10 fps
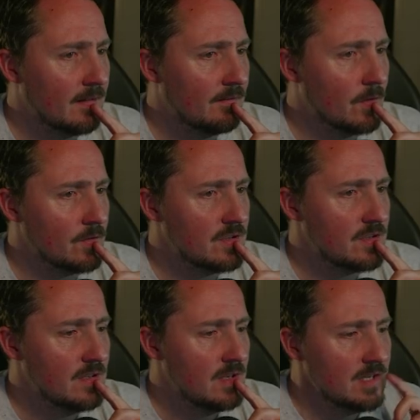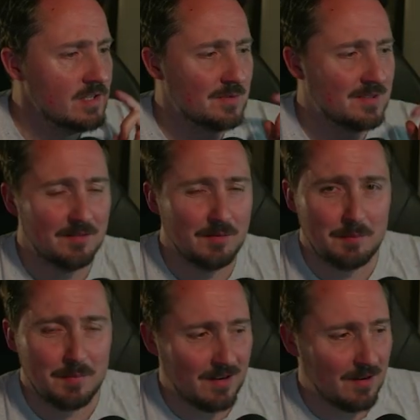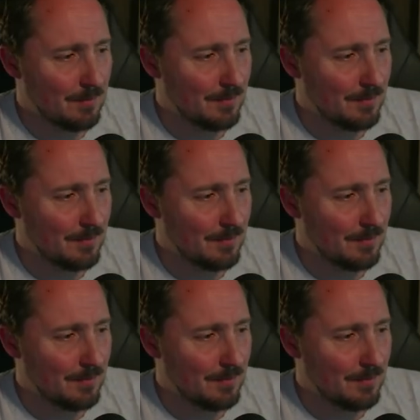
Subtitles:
auction. Shall we see if we can pick up?